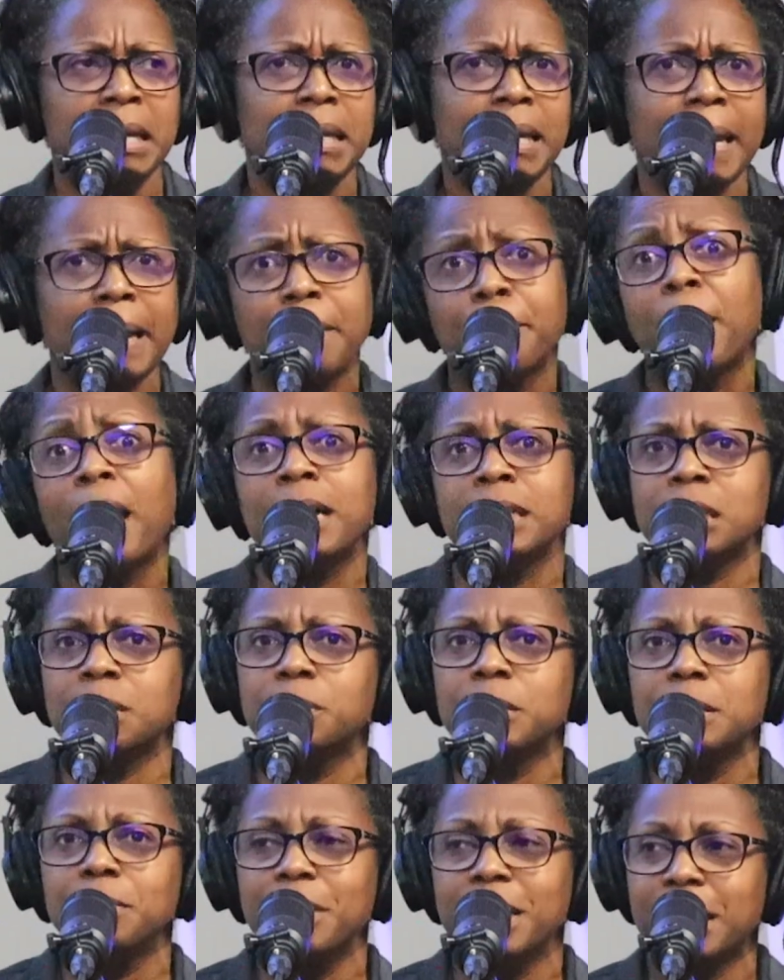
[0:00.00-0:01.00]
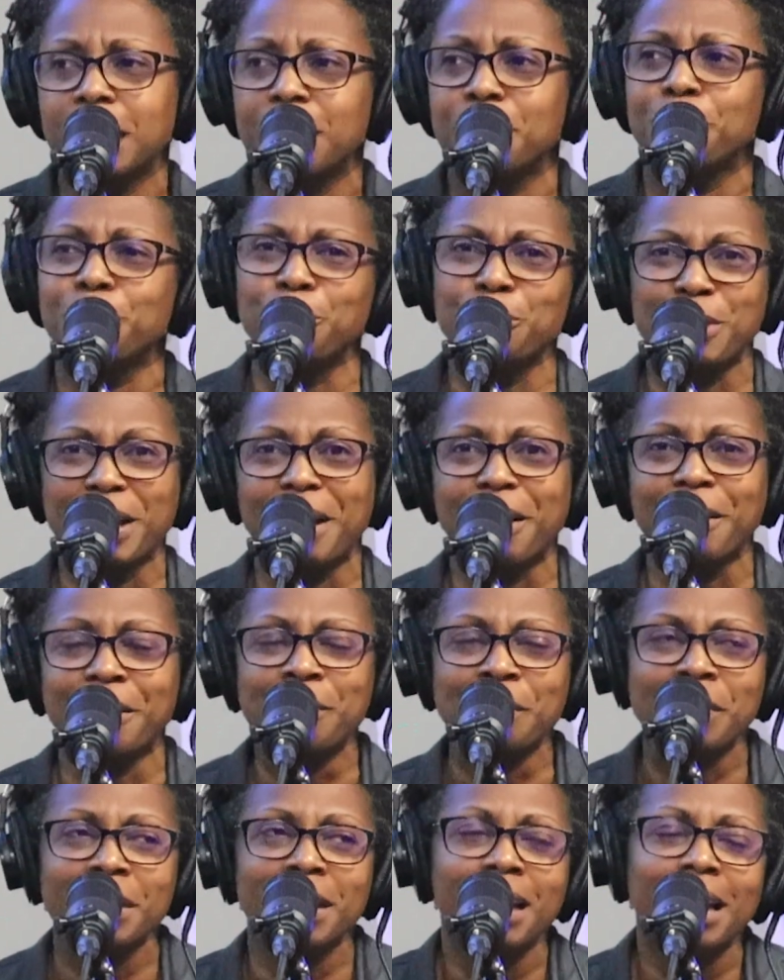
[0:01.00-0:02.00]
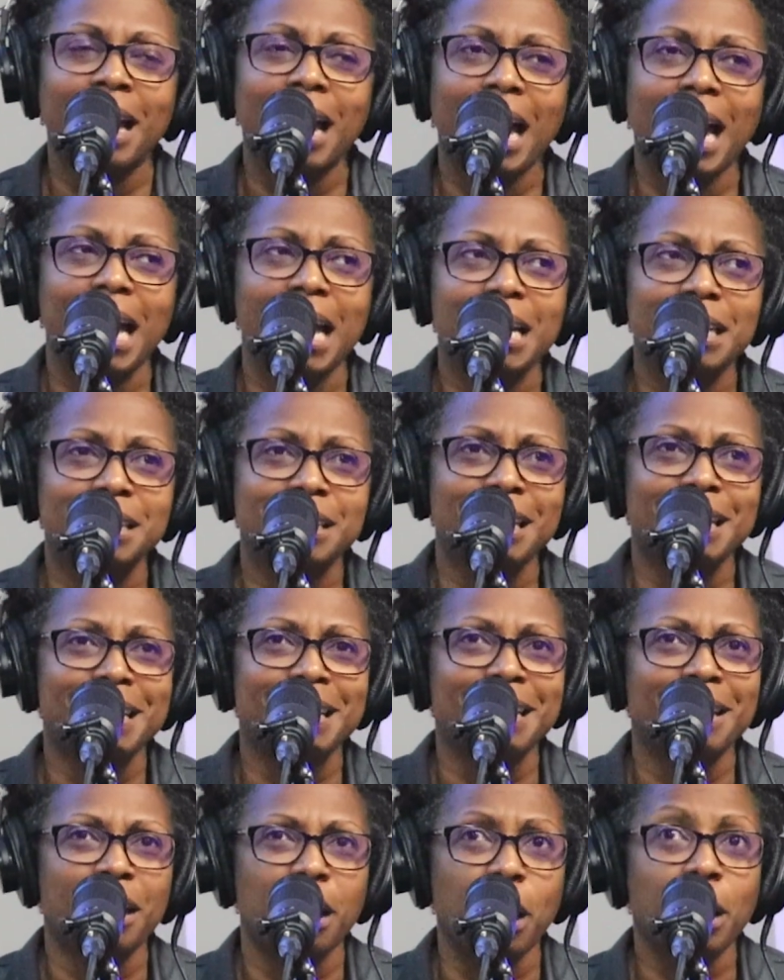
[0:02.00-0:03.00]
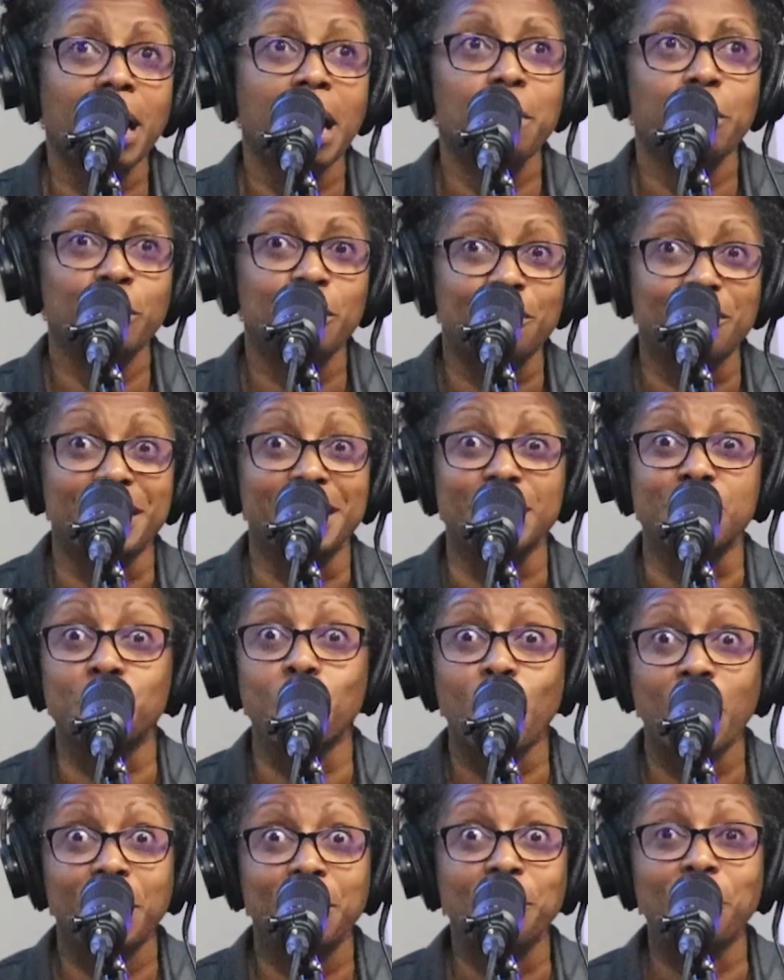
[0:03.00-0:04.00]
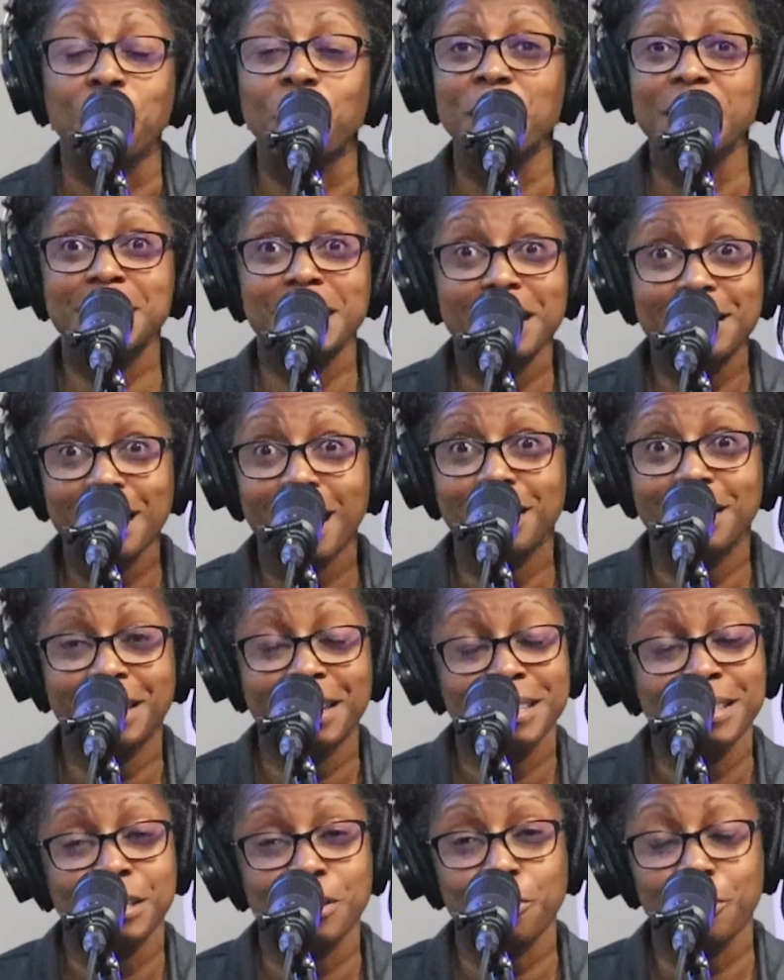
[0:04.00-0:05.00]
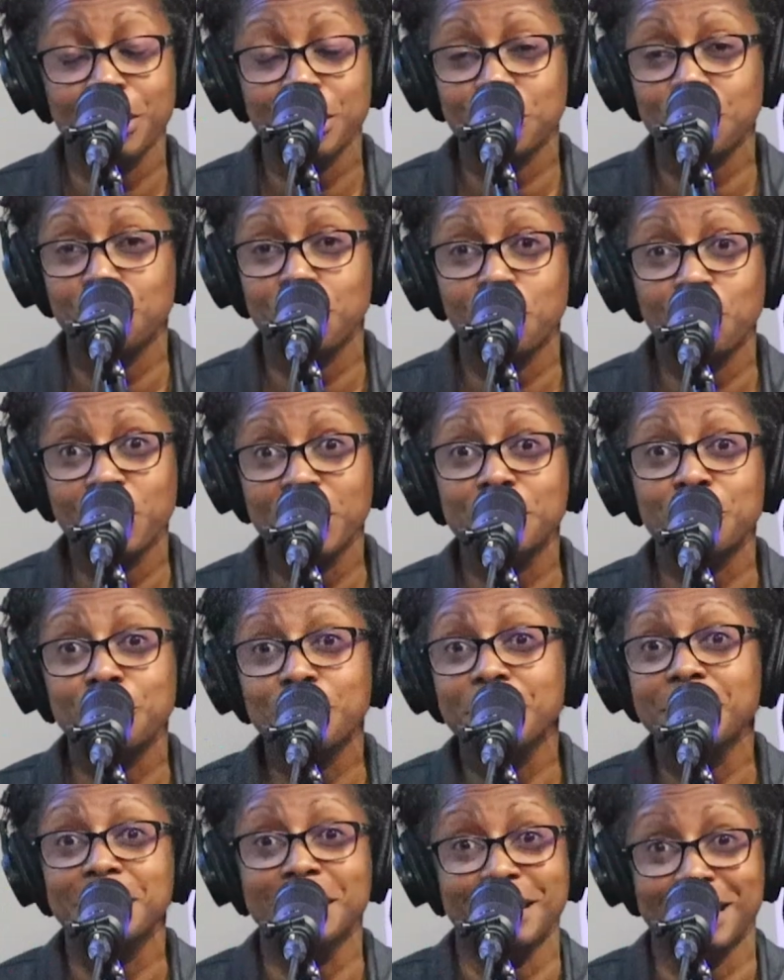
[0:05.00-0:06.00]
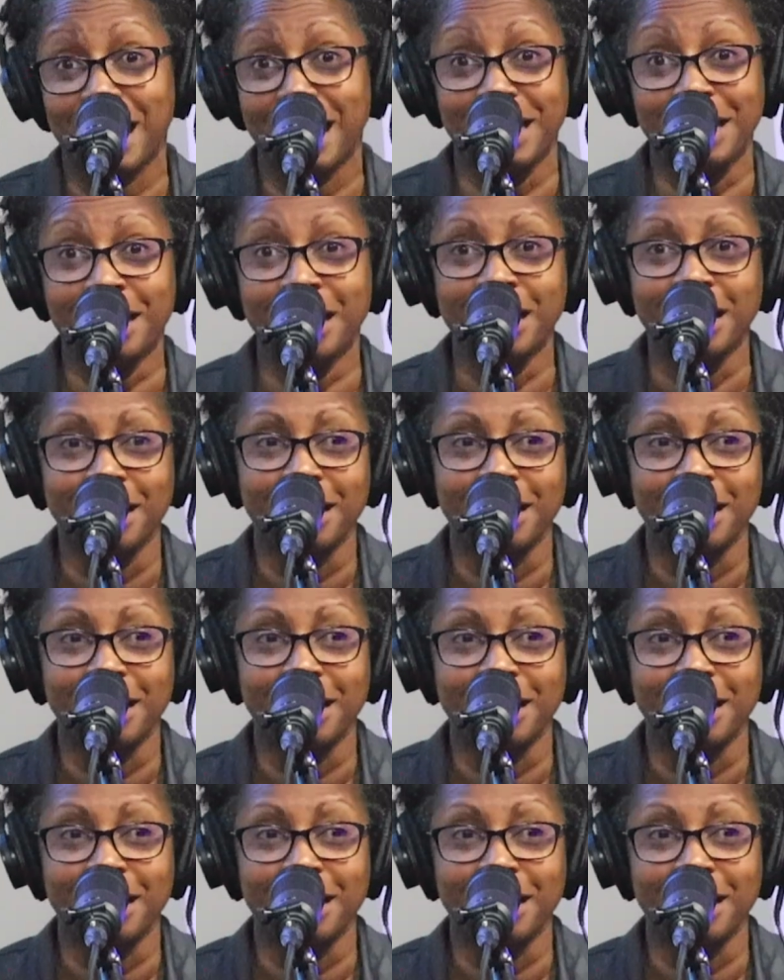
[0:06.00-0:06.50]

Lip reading: can't possibly make it through there. And a couple of things. One, we take that into consideration when we do the design.